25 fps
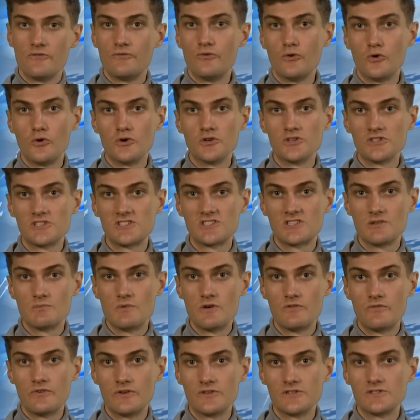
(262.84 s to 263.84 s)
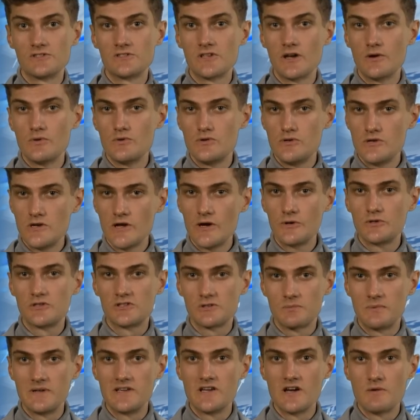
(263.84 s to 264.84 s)
for some of us, so
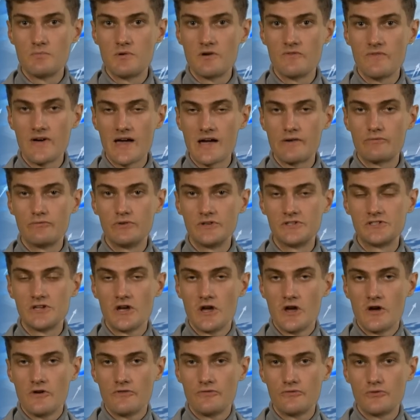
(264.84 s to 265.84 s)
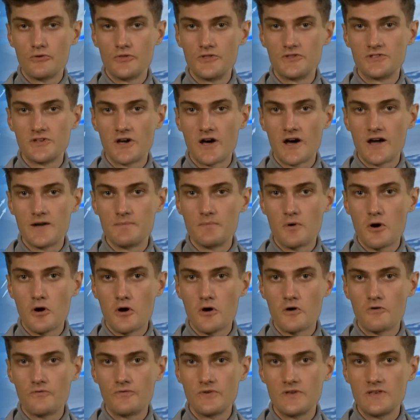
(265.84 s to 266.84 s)
noticeably above average for the time
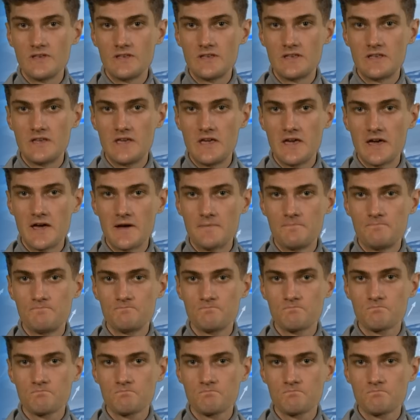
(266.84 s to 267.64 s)
of year.